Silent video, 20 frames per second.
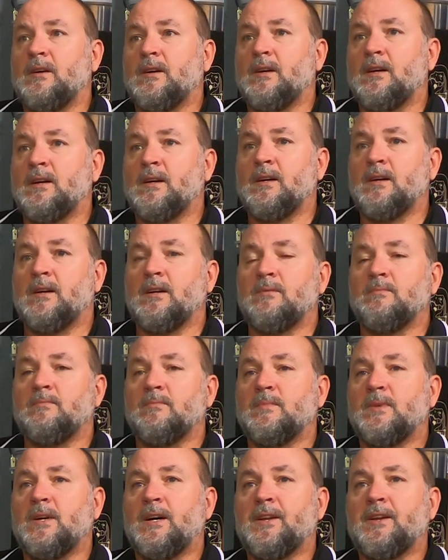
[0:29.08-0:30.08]
I
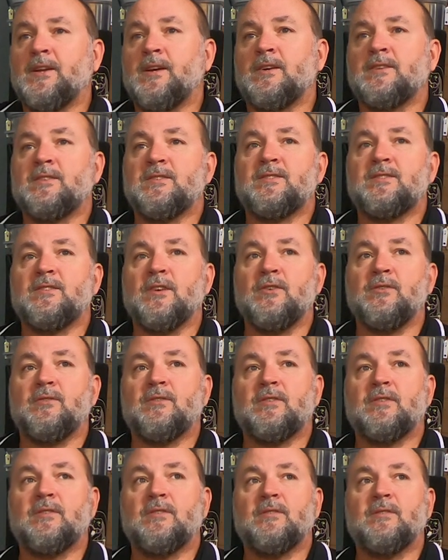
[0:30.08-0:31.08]
don't know, I just
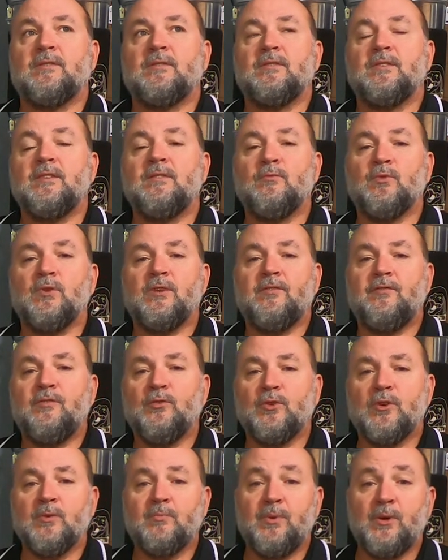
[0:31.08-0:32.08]
didn't really
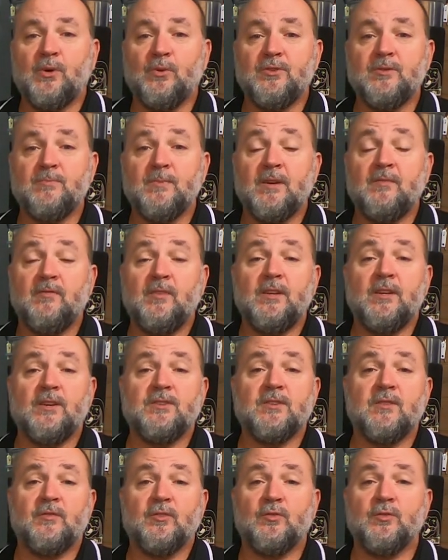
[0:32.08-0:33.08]
feel compelled to make
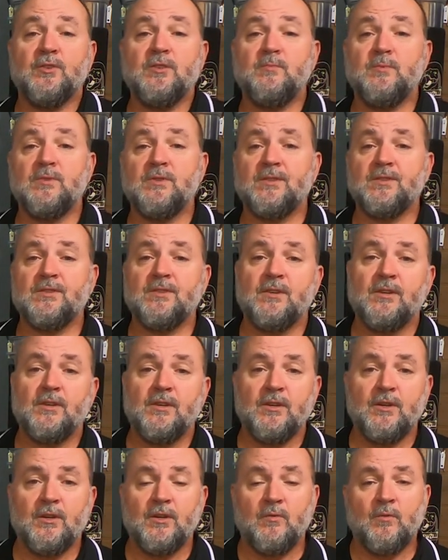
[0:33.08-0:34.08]
videos over Christmas
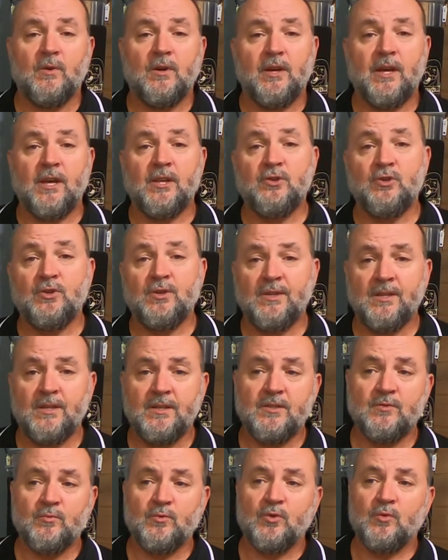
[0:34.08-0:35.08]
and New
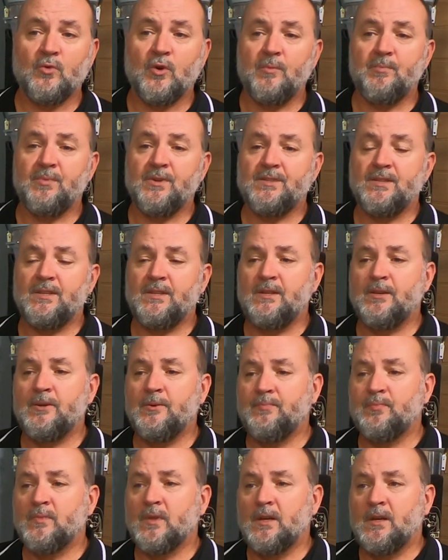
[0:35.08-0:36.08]
Year's. We're quite busy,
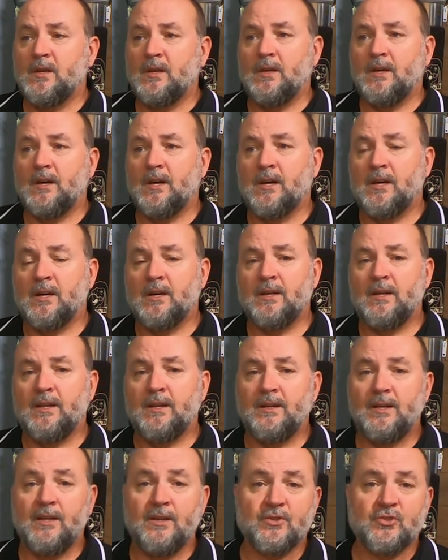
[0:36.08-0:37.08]

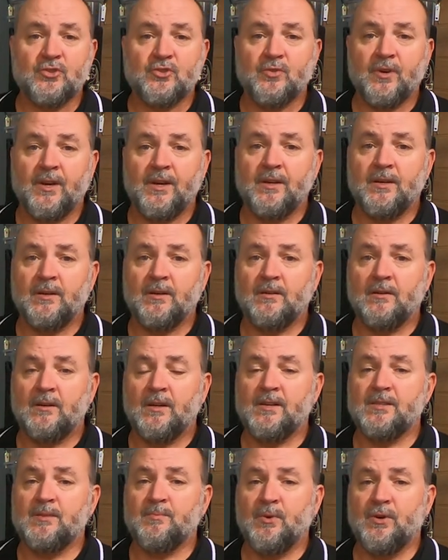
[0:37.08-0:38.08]
and in Australia,
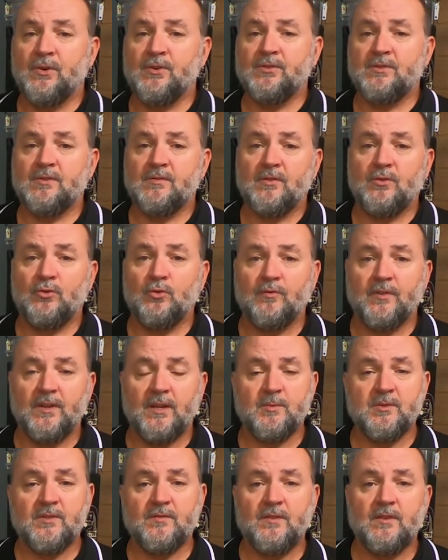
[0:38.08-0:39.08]
as opposed to the Northern
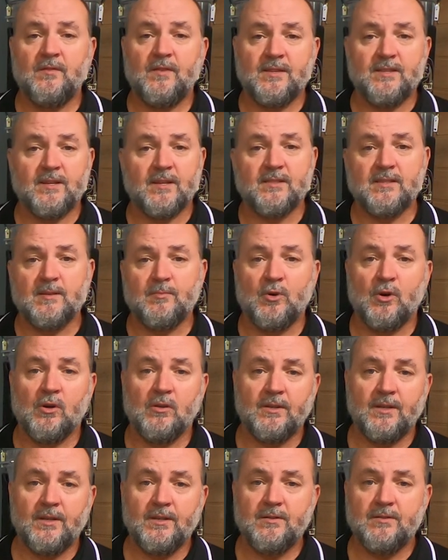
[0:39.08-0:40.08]
Hemisphere, that's our summer
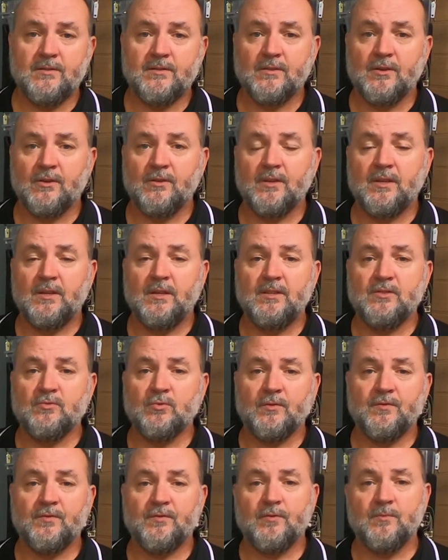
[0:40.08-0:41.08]
holidays, so the kids
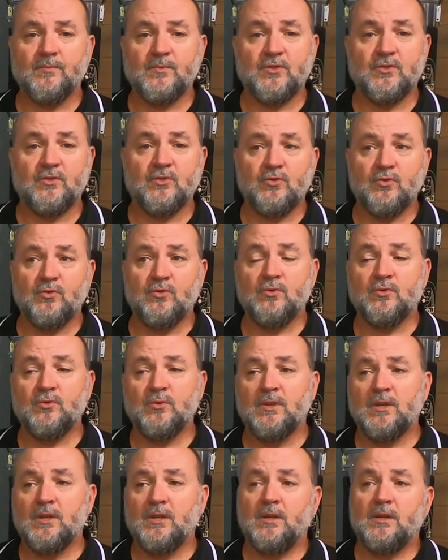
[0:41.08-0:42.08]
are off from
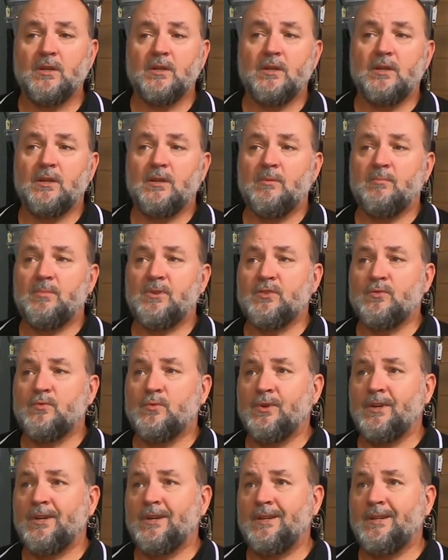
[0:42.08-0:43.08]
school
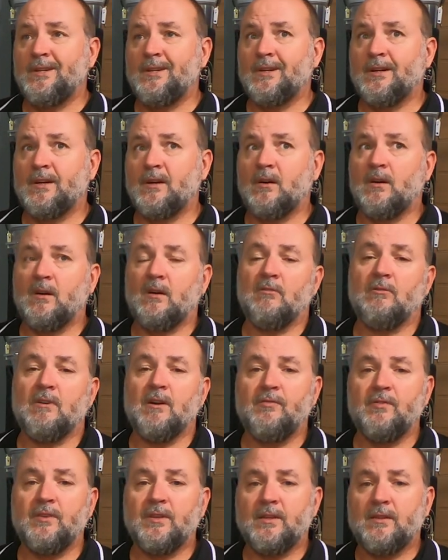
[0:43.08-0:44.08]
between
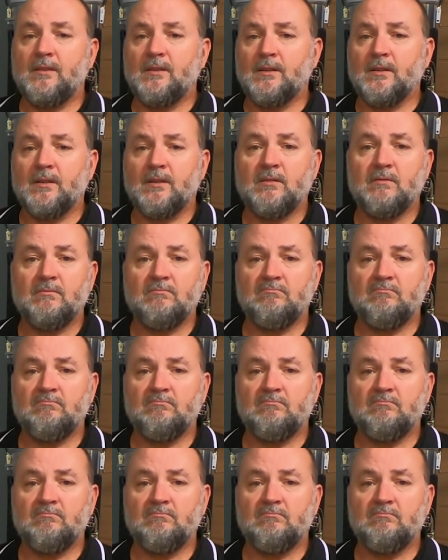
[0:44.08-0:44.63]
roughly the